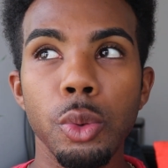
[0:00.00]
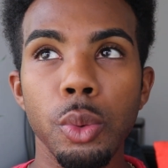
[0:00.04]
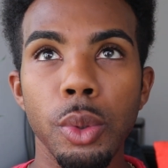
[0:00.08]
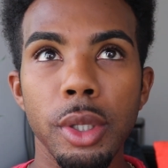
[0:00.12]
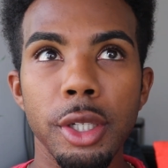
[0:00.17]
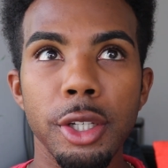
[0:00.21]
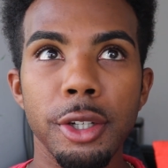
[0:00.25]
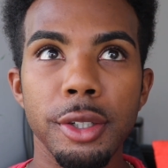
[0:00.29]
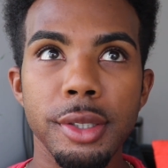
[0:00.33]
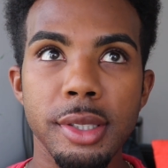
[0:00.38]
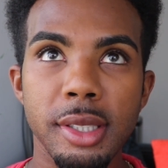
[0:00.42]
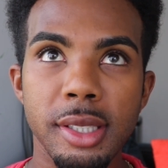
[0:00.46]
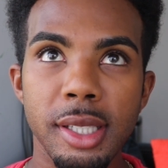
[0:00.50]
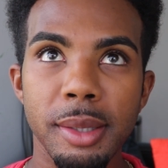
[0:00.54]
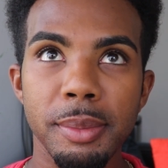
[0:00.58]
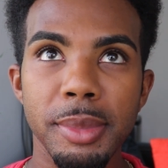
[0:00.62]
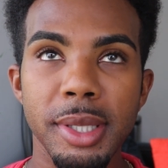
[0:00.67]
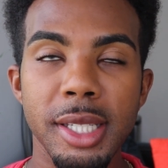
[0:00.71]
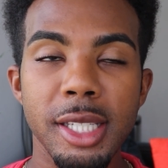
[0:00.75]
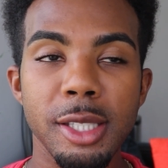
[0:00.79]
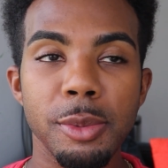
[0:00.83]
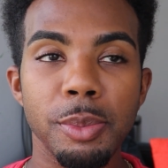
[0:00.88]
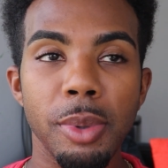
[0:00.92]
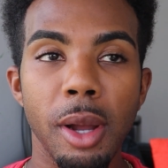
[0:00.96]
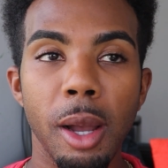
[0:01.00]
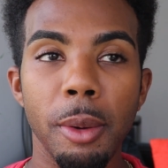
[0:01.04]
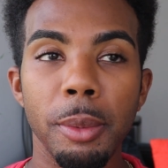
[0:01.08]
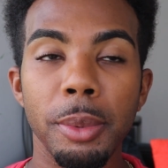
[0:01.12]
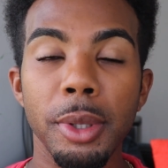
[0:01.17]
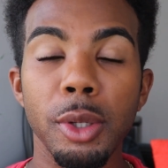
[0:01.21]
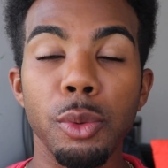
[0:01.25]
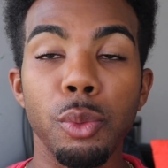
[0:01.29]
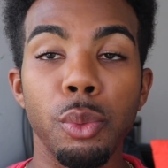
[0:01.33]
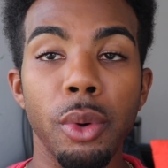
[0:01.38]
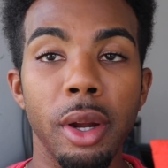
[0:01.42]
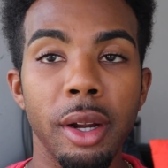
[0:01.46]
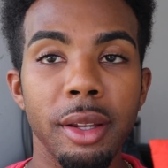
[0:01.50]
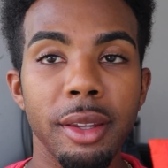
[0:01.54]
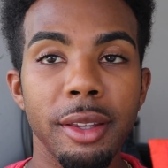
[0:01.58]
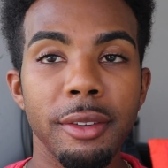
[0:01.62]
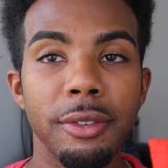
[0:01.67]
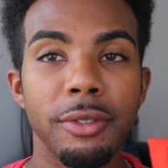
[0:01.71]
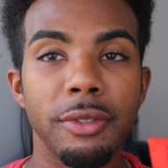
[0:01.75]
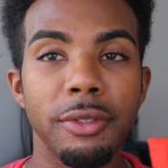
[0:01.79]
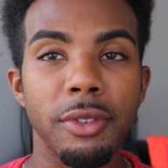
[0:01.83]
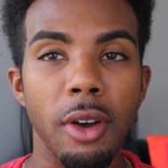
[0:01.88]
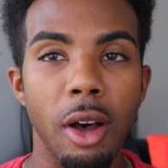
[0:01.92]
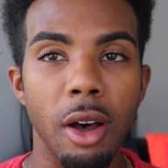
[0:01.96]
and your siblings probably rarely
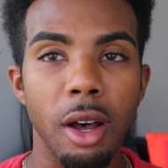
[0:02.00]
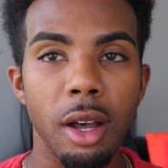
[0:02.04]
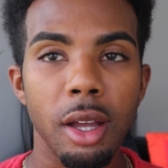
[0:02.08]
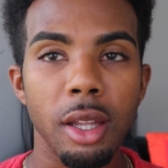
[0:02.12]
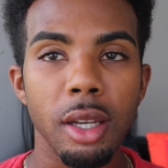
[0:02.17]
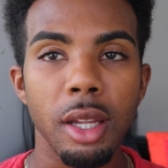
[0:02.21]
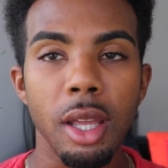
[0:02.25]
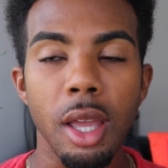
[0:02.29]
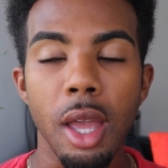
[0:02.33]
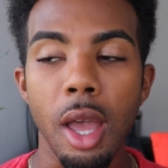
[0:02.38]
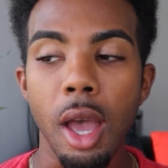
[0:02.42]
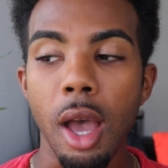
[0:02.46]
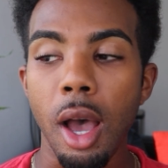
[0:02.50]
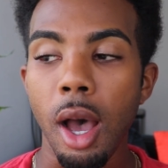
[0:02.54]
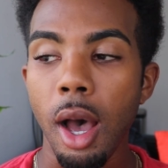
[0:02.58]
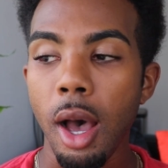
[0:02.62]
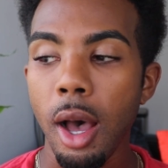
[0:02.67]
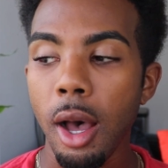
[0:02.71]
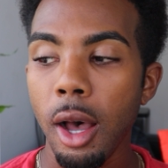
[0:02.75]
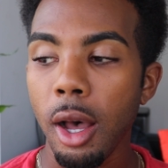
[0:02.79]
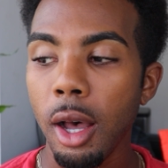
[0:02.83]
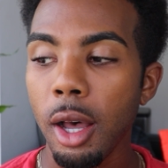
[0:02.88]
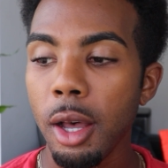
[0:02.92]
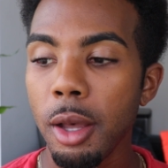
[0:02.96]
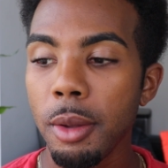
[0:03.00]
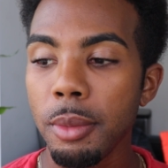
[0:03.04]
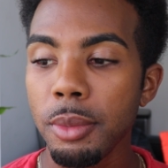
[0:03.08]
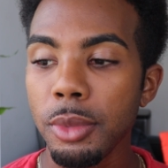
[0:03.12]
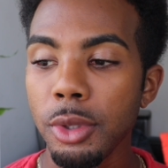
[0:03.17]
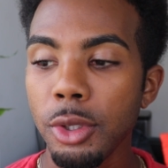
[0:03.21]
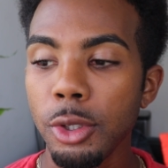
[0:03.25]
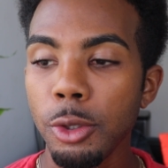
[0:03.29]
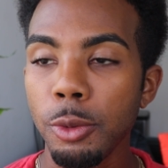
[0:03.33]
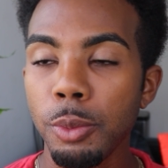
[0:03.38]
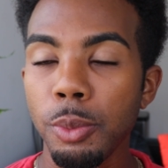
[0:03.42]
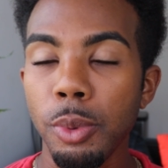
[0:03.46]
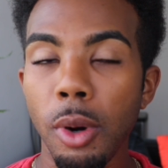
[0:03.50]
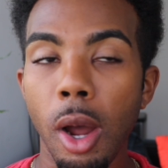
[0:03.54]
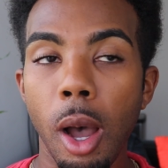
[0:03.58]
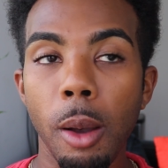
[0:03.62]
fought. You